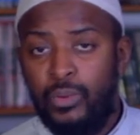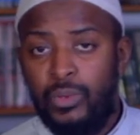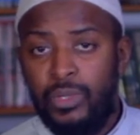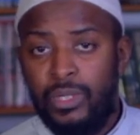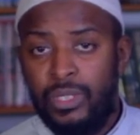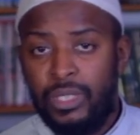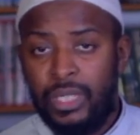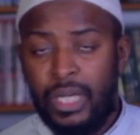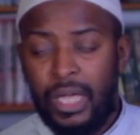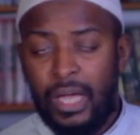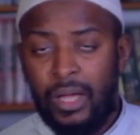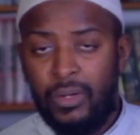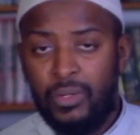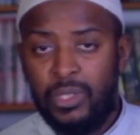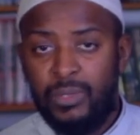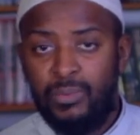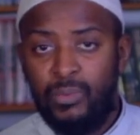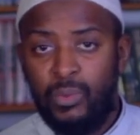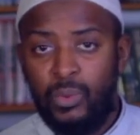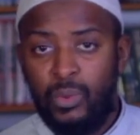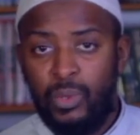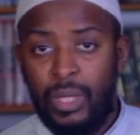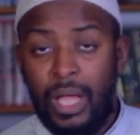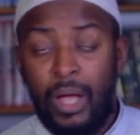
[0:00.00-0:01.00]
Is the cow
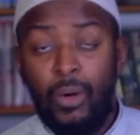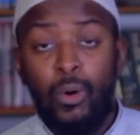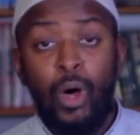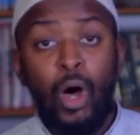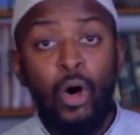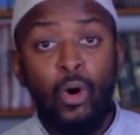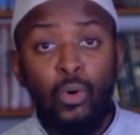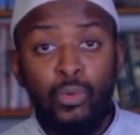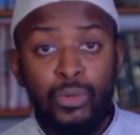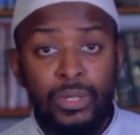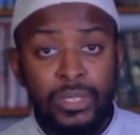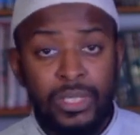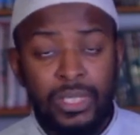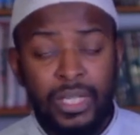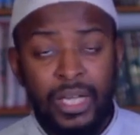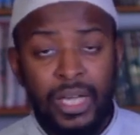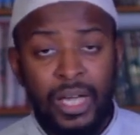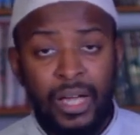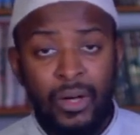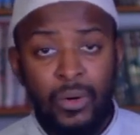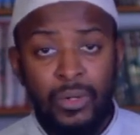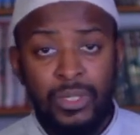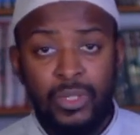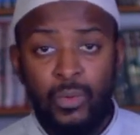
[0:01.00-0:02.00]
small? How old is the
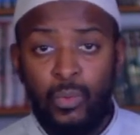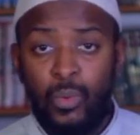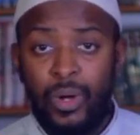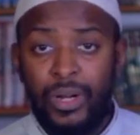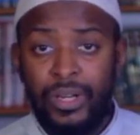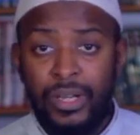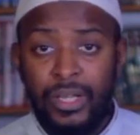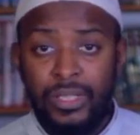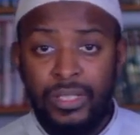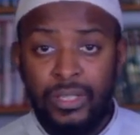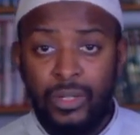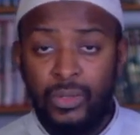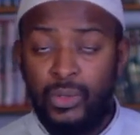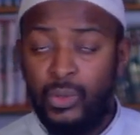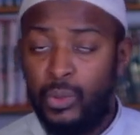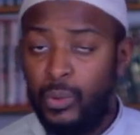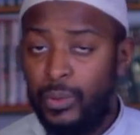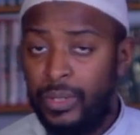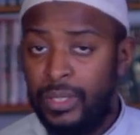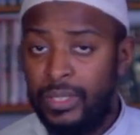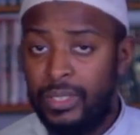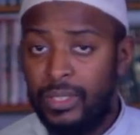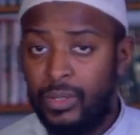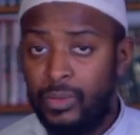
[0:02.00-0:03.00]
cow? Is it 1 year old, 2
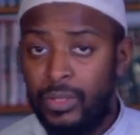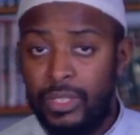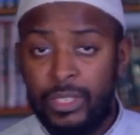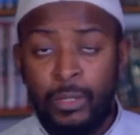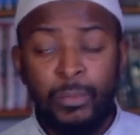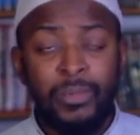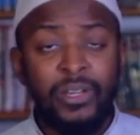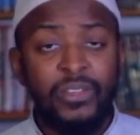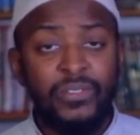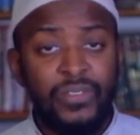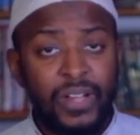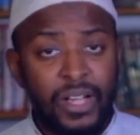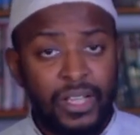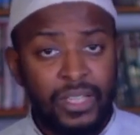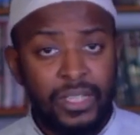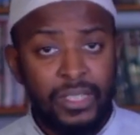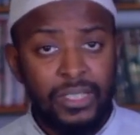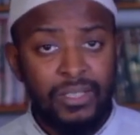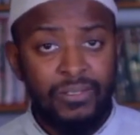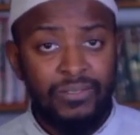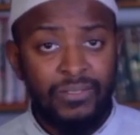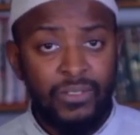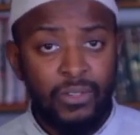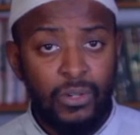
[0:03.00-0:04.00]
years old? There's so many factors
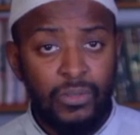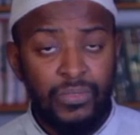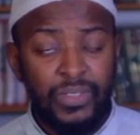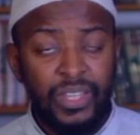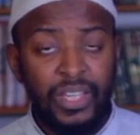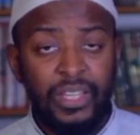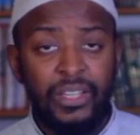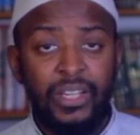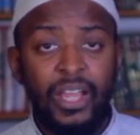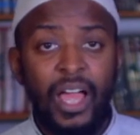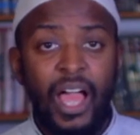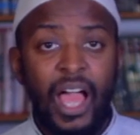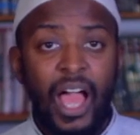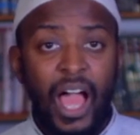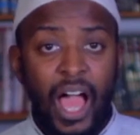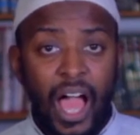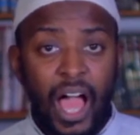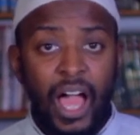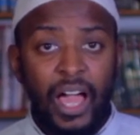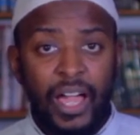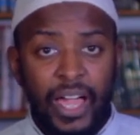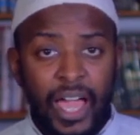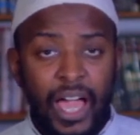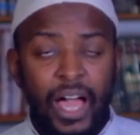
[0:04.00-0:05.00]
involved in
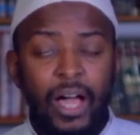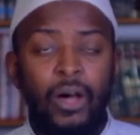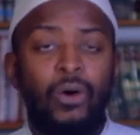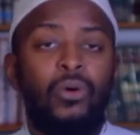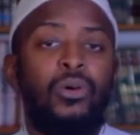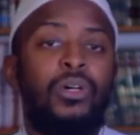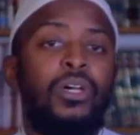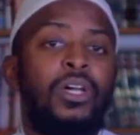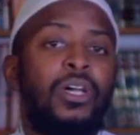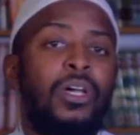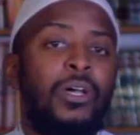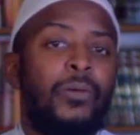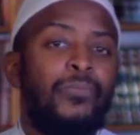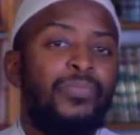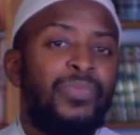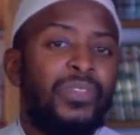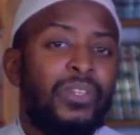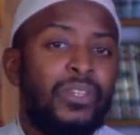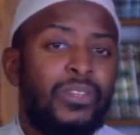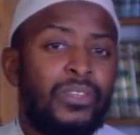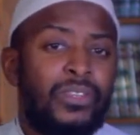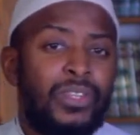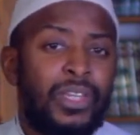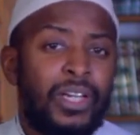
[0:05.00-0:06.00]
a cow,
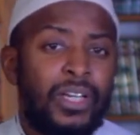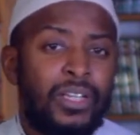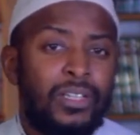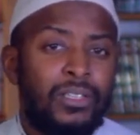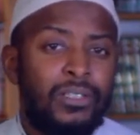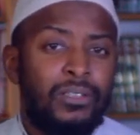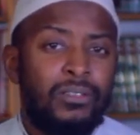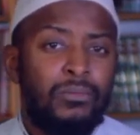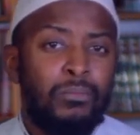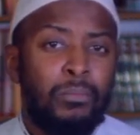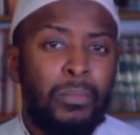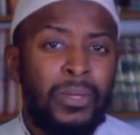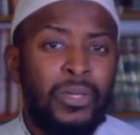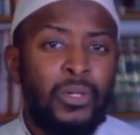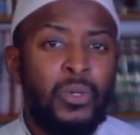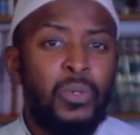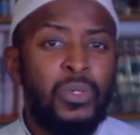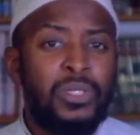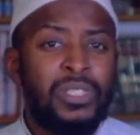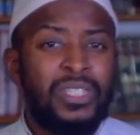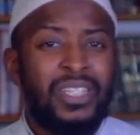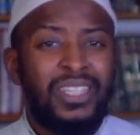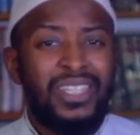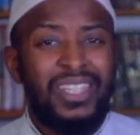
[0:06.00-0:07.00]
that
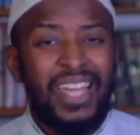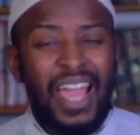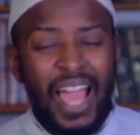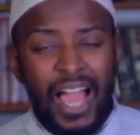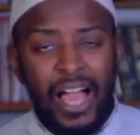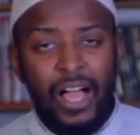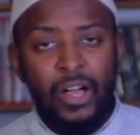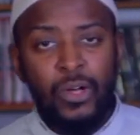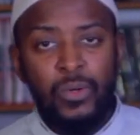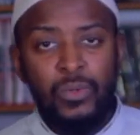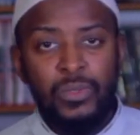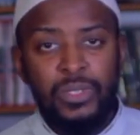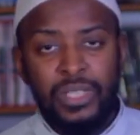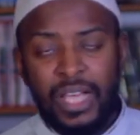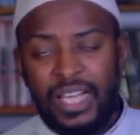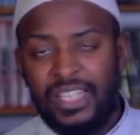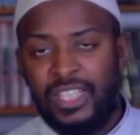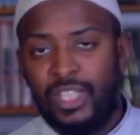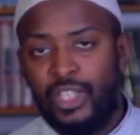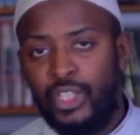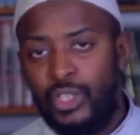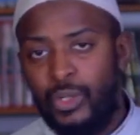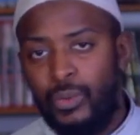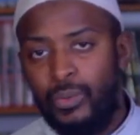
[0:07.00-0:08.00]
using cows as
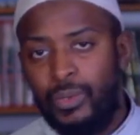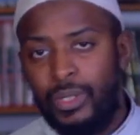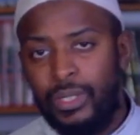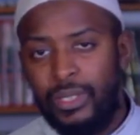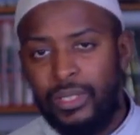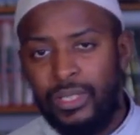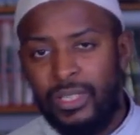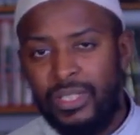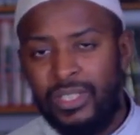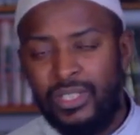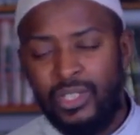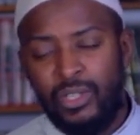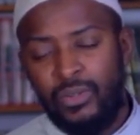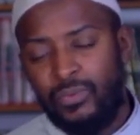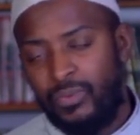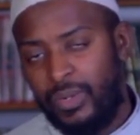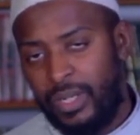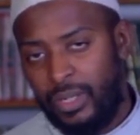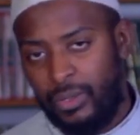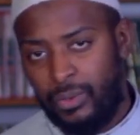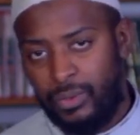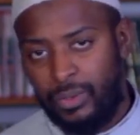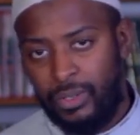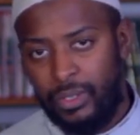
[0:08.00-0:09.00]
a unit is not very
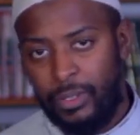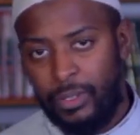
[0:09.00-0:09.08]
good.